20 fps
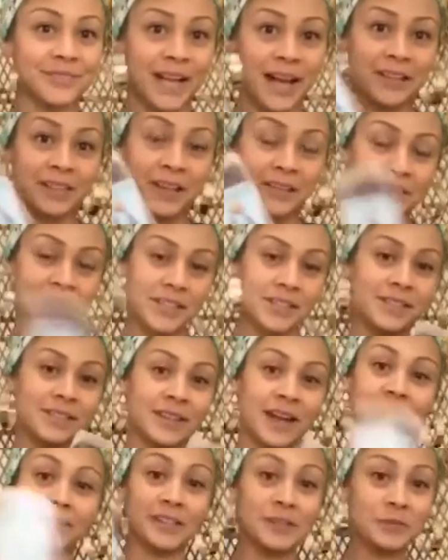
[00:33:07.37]
I love this.
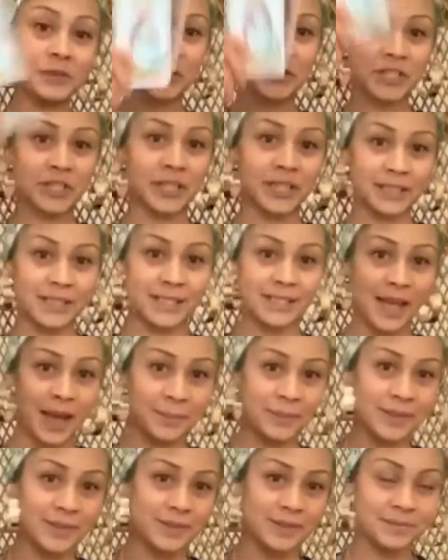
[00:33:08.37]
I love when shit like this
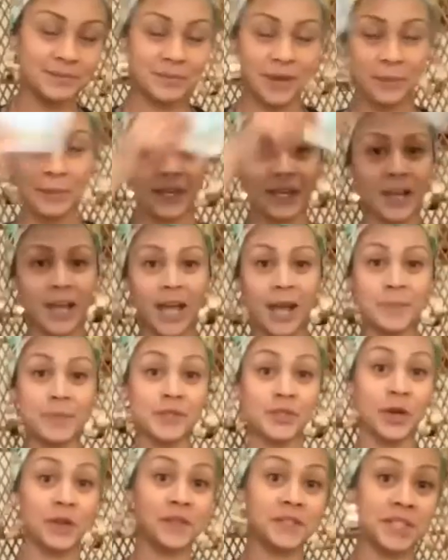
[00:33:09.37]
happens. I mean, it
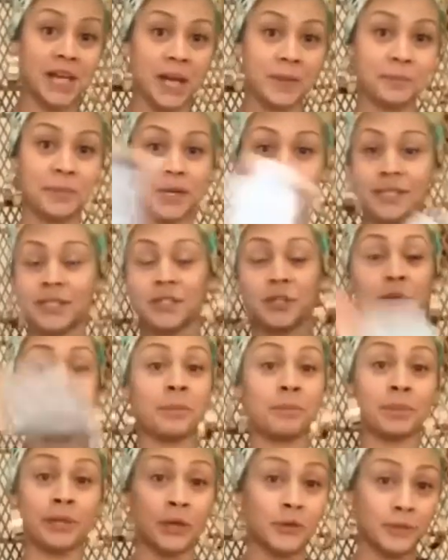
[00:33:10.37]
happens all the time, but it
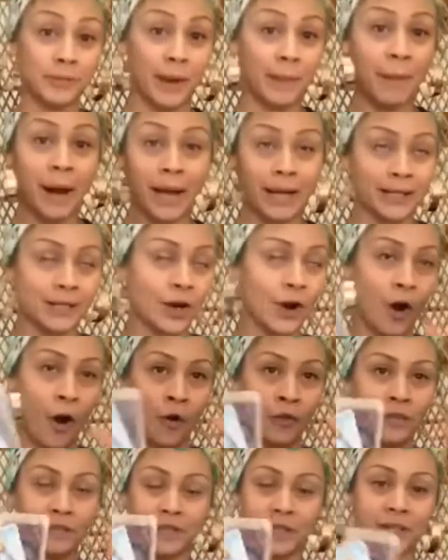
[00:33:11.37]
still blows my mind
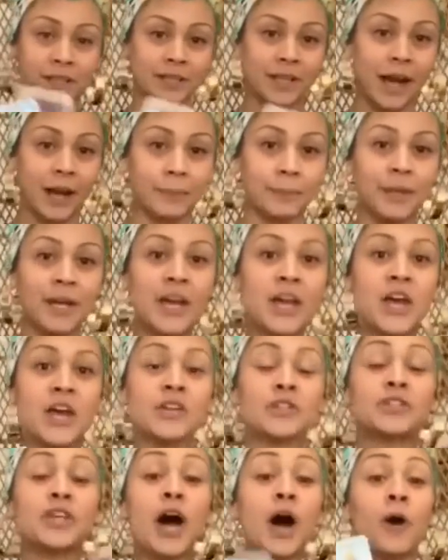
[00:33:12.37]
all the fucking time.
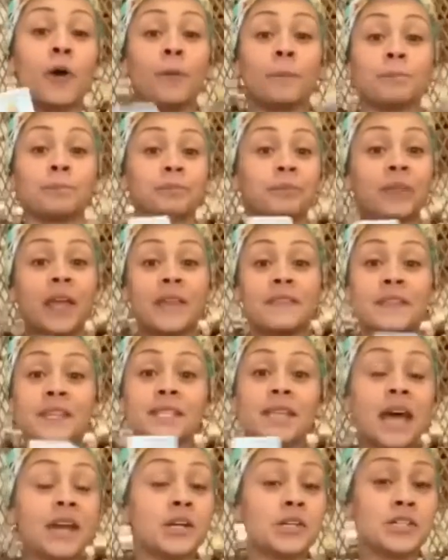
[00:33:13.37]
So,
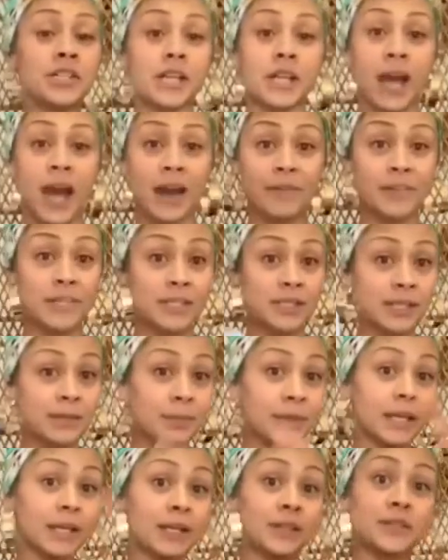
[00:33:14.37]
this energy obviously
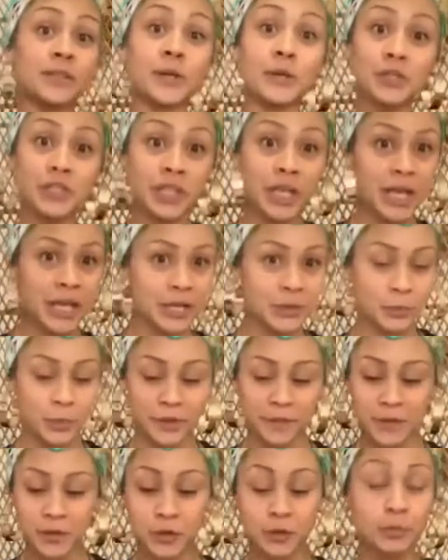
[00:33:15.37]
being associated
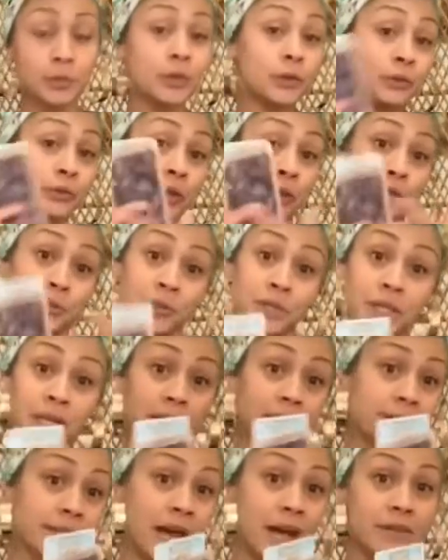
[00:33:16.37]
with the new moon, the 3
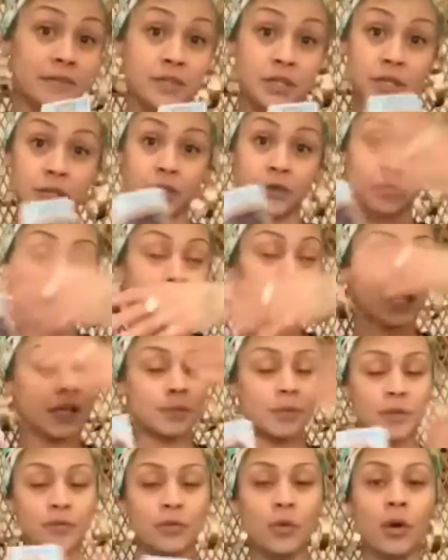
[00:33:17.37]
days after, 3
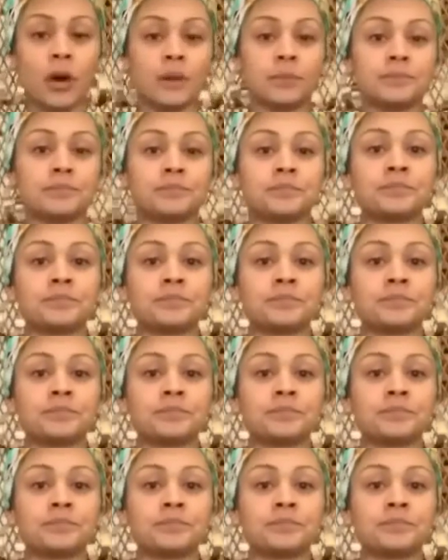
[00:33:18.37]
days before.